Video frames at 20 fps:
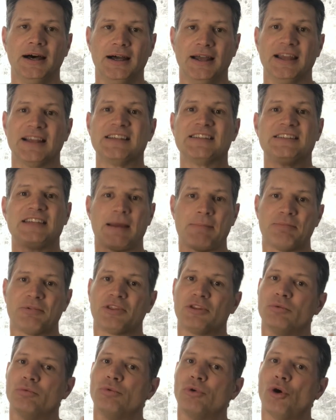accept
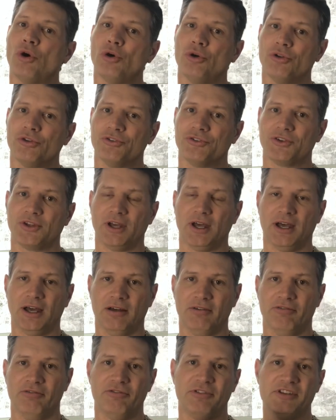the roles
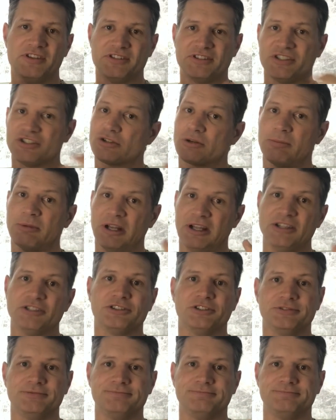of this
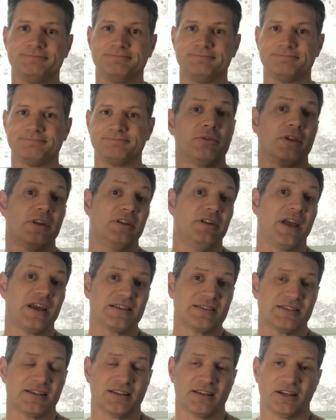discrimination. The
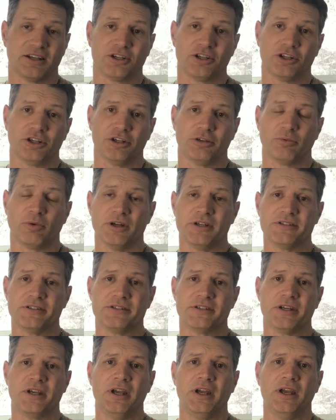next thing that occurred
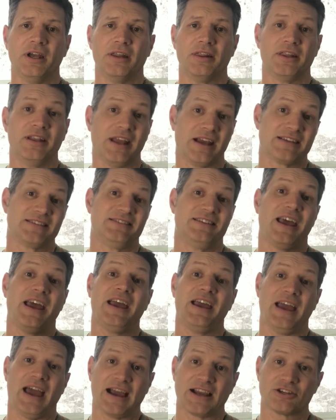was the next
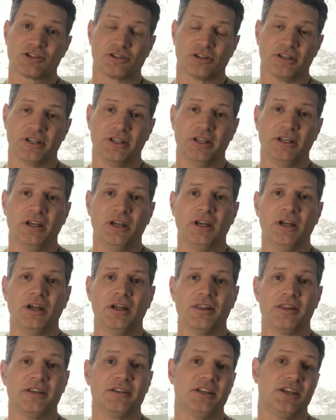day, actually,
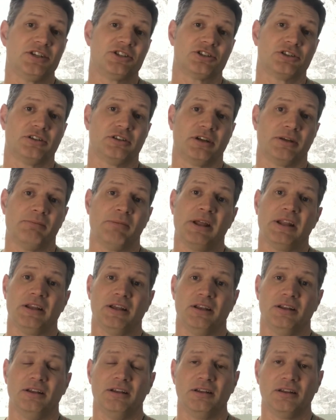the teacher
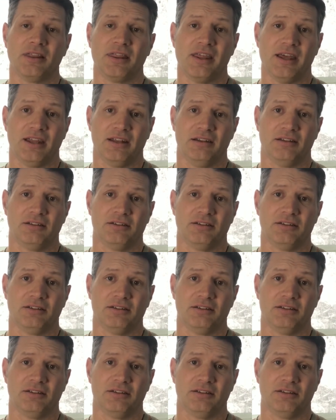admitted that